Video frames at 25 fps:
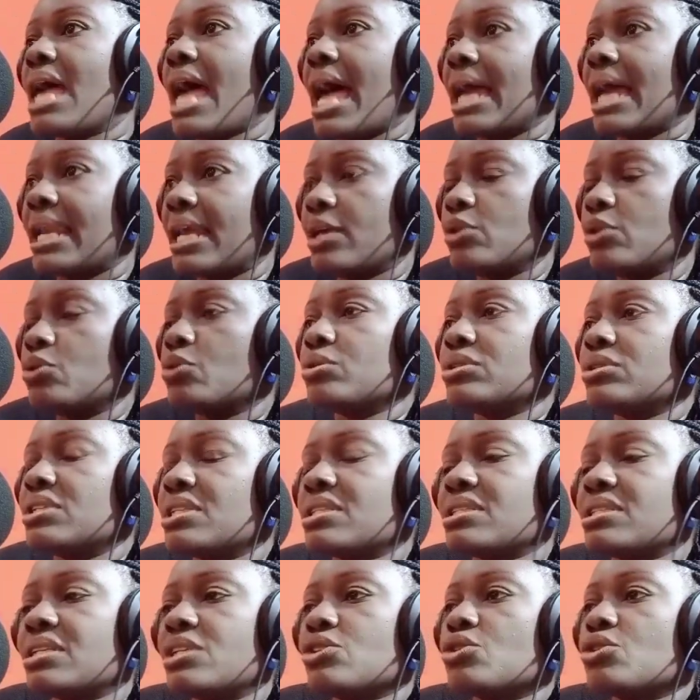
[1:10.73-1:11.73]
and I know
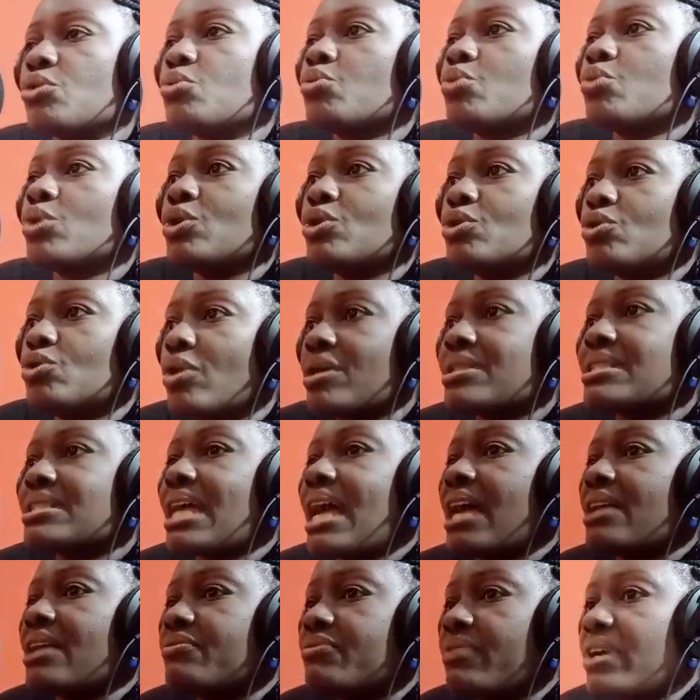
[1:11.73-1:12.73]
this station will not
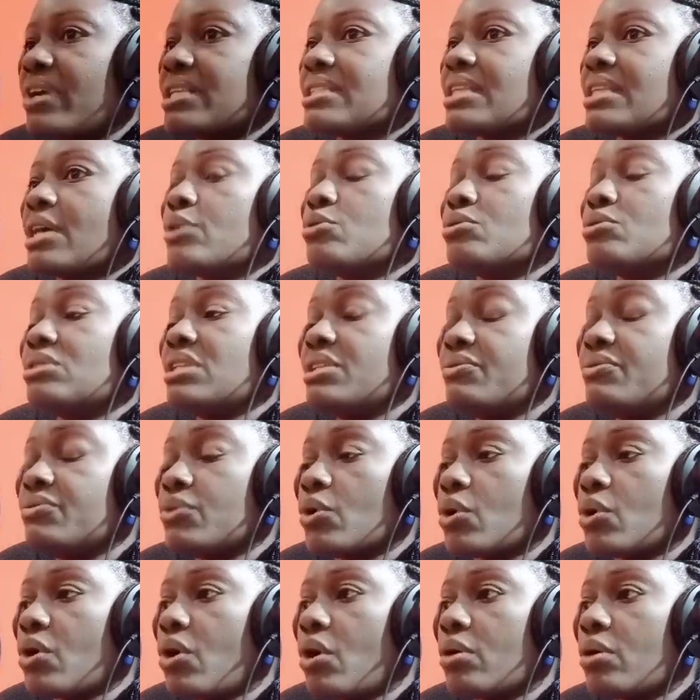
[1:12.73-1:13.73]
advise that you leave
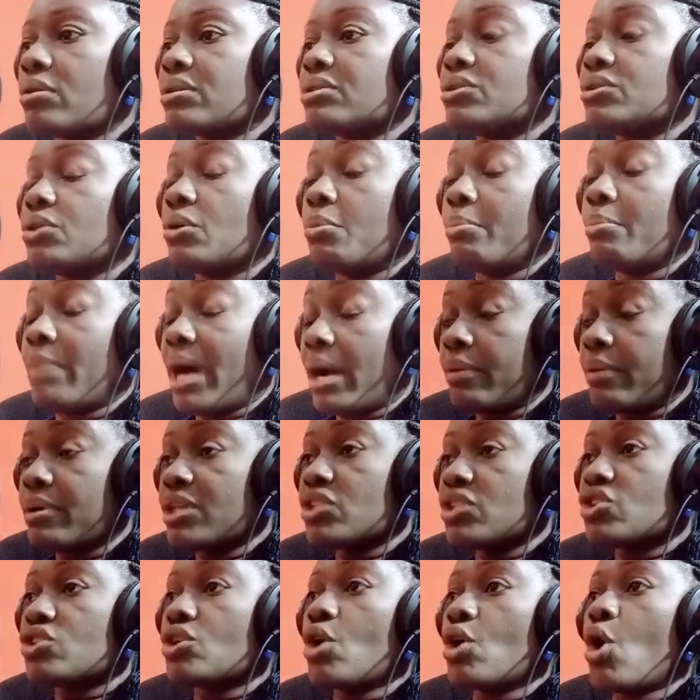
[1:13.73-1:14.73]
your
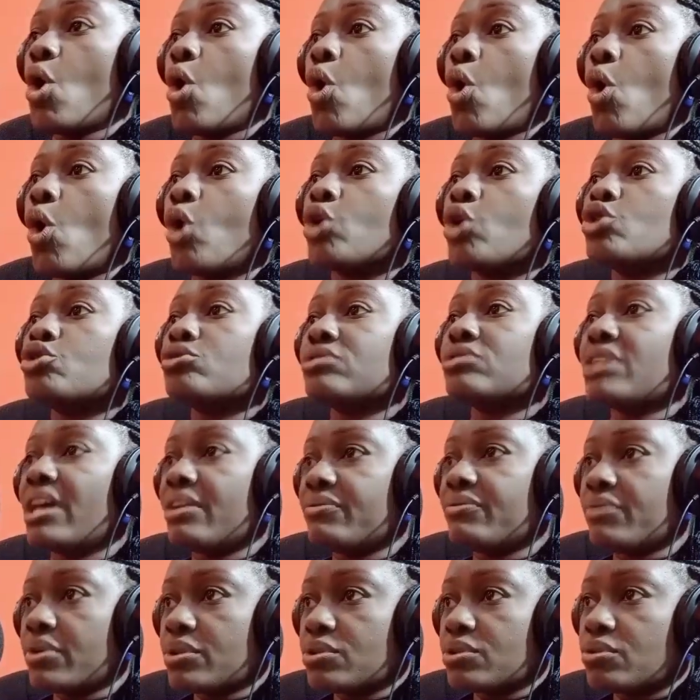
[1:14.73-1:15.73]
marriage or you
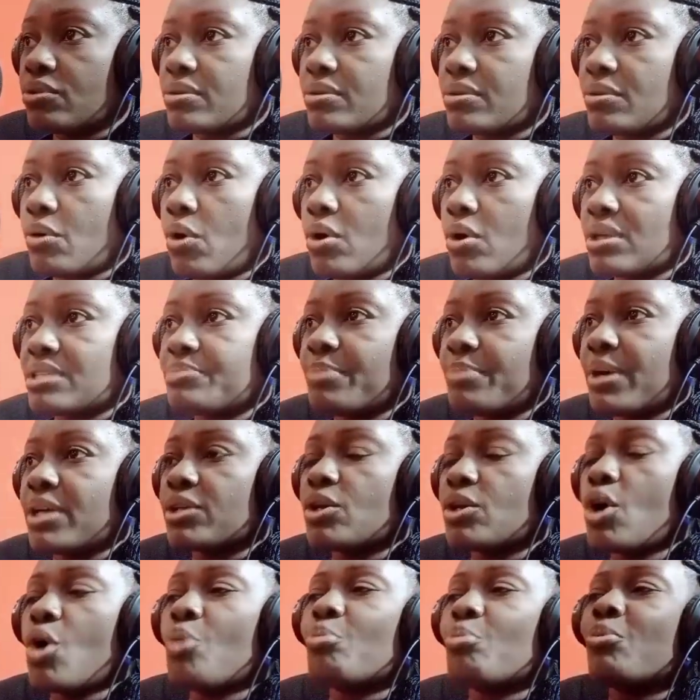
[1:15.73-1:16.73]
divorce your
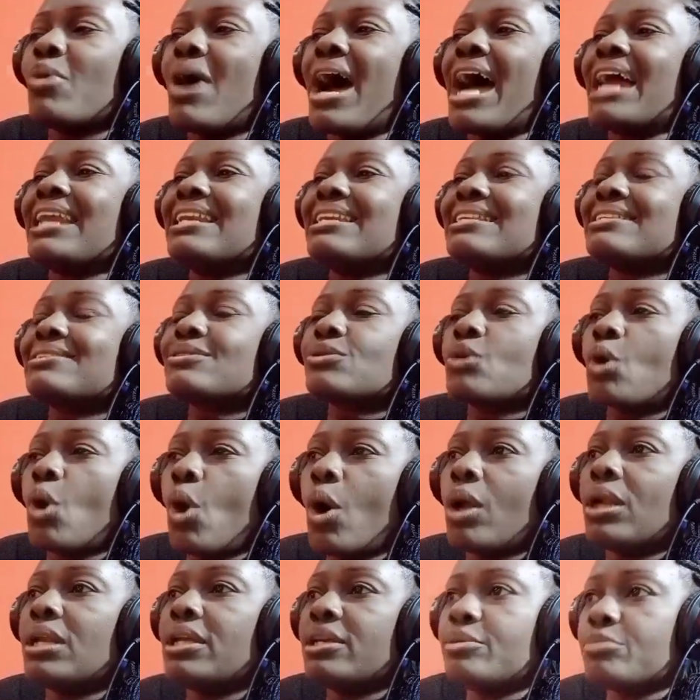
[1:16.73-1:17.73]
husband, but at least
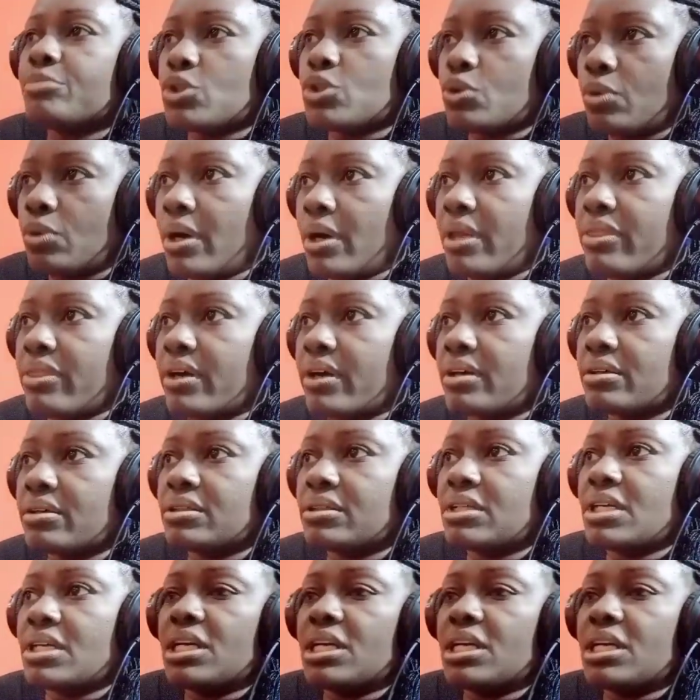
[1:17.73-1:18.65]
call him to order.